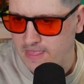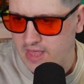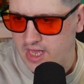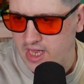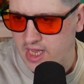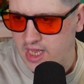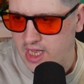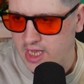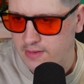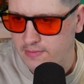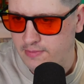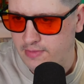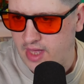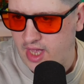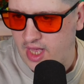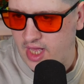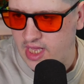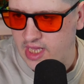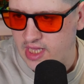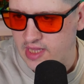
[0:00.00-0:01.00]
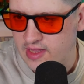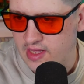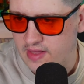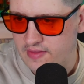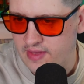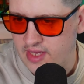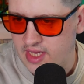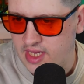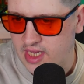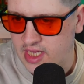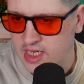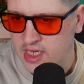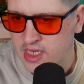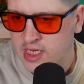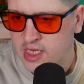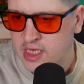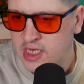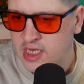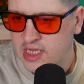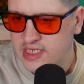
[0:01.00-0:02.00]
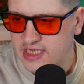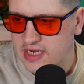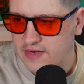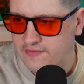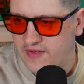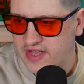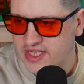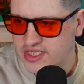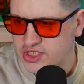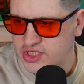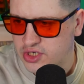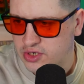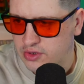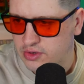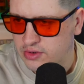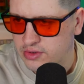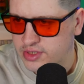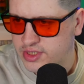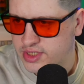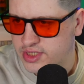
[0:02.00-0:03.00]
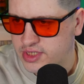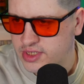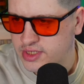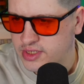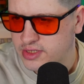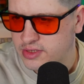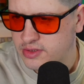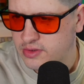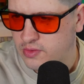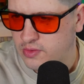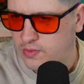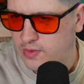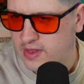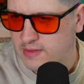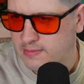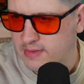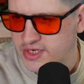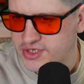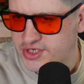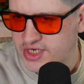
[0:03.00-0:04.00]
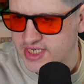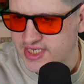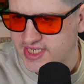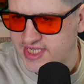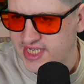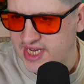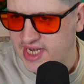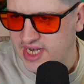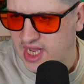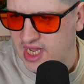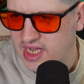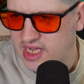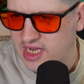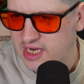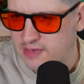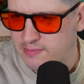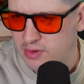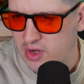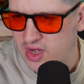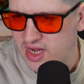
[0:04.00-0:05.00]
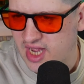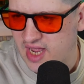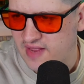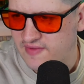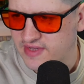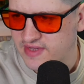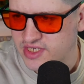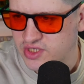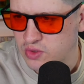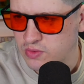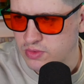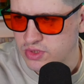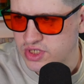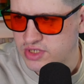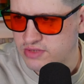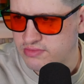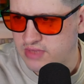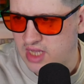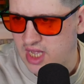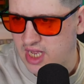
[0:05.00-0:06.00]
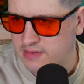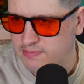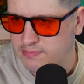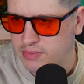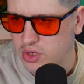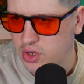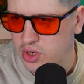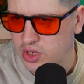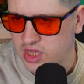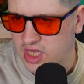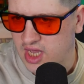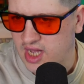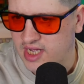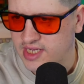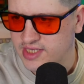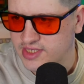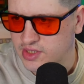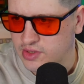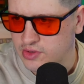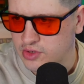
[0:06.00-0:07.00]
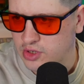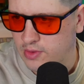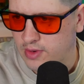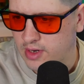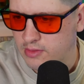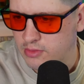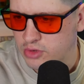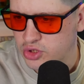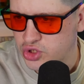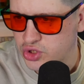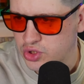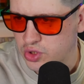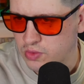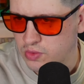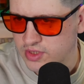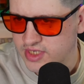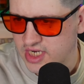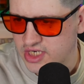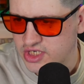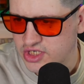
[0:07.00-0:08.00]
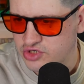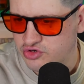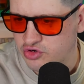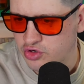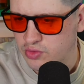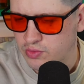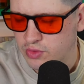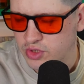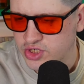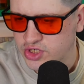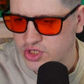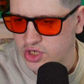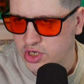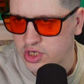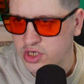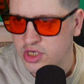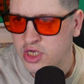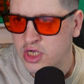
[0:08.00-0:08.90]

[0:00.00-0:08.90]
that the in advanced talks with Manchester United, but again, there's so much like blurred lines ongoing. I'm not sure what's actually true and what's not